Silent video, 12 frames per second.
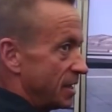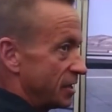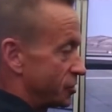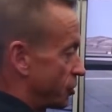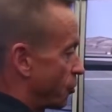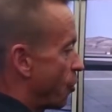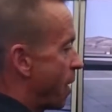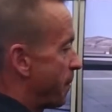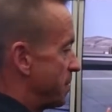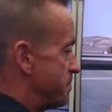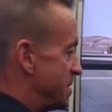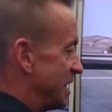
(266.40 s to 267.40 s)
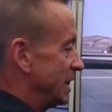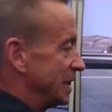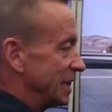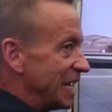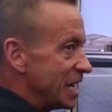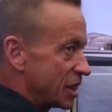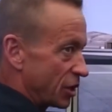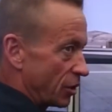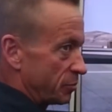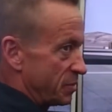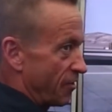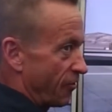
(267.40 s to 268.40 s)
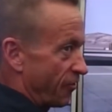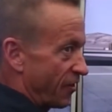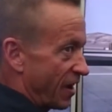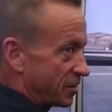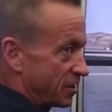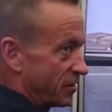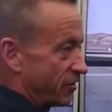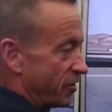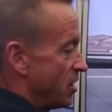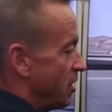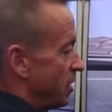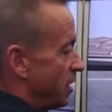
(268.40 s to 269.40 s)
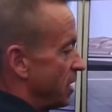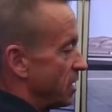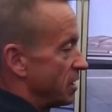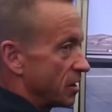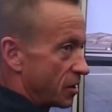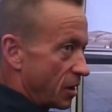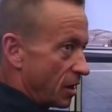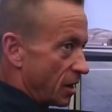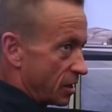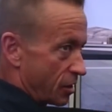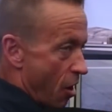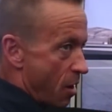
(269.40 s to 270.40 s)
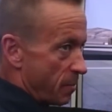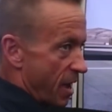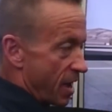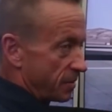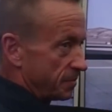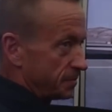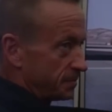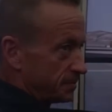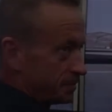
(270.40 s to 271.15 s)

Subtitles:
is to go up and be lethal, be effective in combat.